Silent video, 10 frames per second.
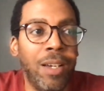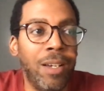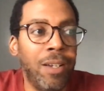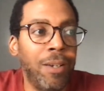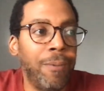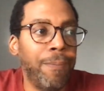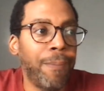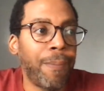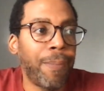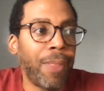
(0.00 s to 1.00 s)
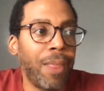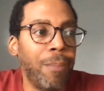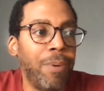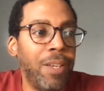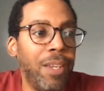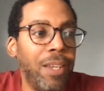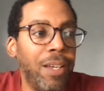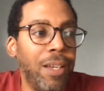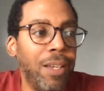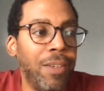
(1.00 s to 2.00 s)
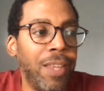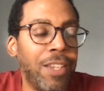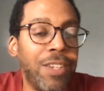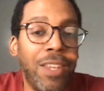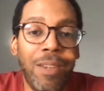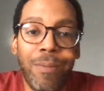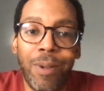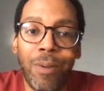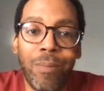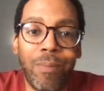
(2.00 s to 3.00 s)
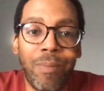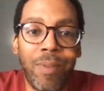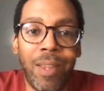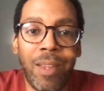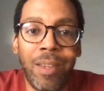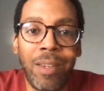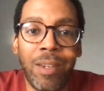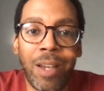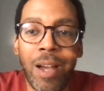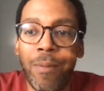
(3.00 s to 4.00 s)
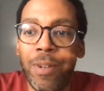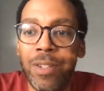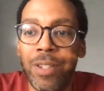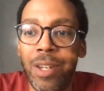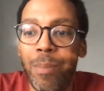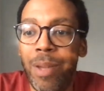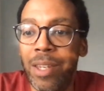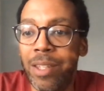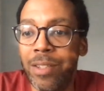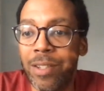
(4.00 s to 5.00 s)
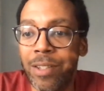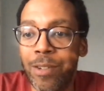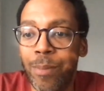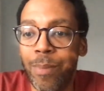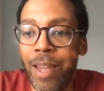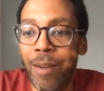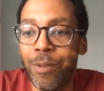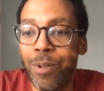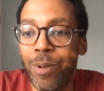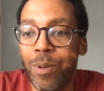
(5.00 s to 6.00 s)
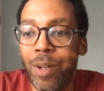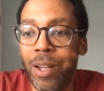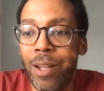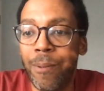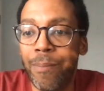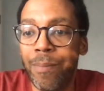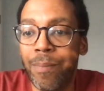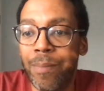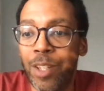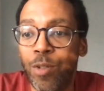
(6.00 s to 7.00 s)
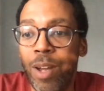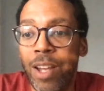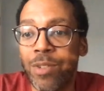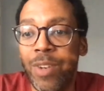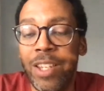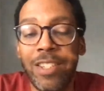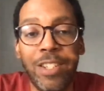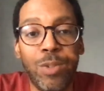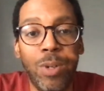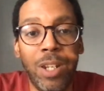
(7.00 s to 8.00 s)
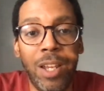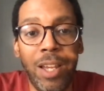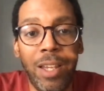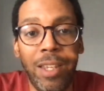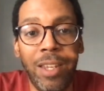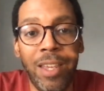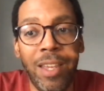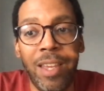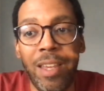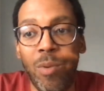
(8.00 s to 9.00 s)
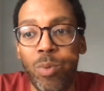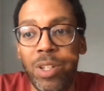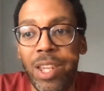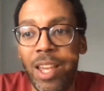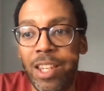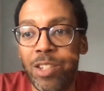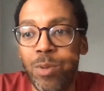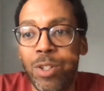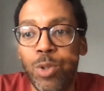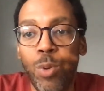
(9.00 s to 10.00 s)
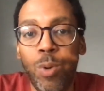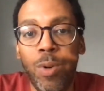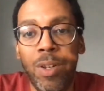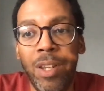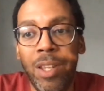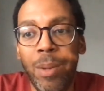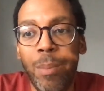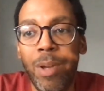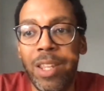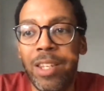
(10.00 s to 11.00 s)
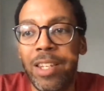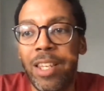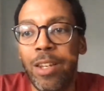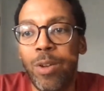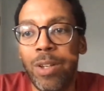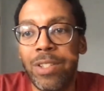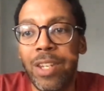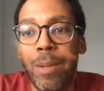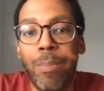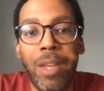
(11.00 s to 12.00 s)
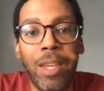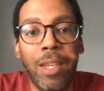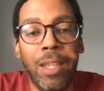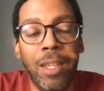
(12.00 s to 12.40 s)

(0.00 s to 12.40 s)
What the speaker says: Um, but that's how they felt and the confidence in the banking system after the crash of 1929 and what they had to endure and the money that they lost in the bank.